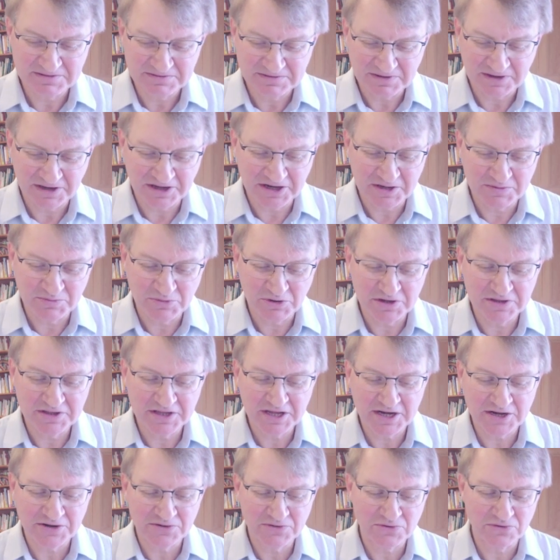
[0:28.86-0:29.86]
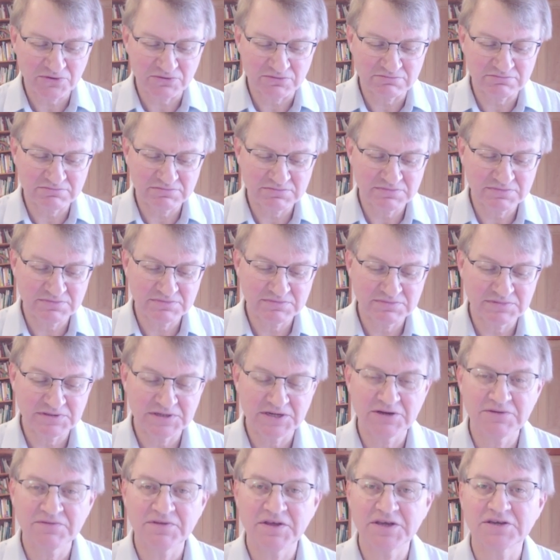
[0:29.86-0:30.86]
I don't mind that at all. You
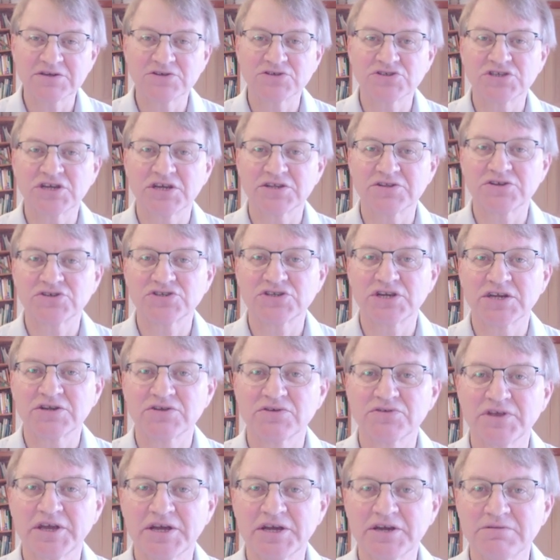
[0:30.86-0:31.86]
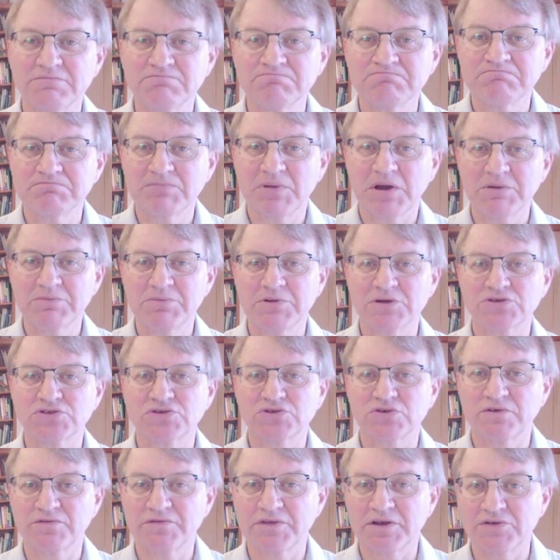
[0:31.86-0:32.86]
know, they can shut the channel down. I'm not
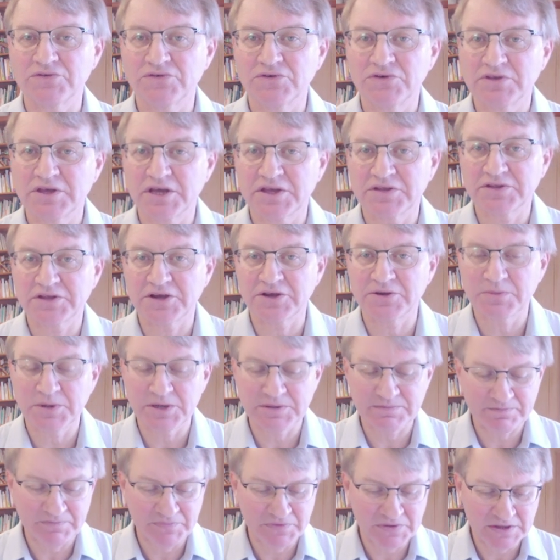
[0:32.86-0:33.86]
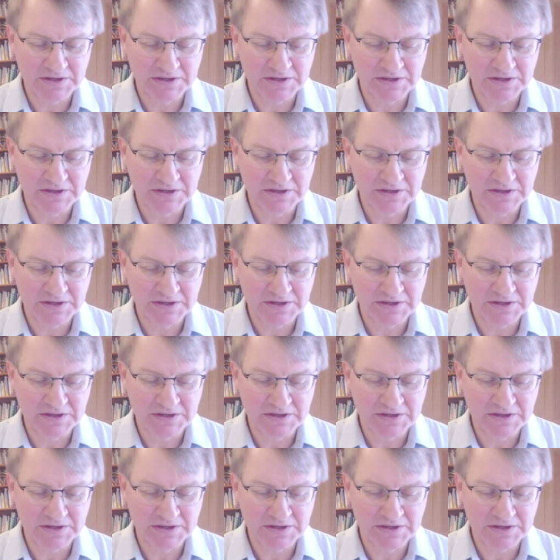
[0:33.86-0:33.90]
sure if they'll do that though, but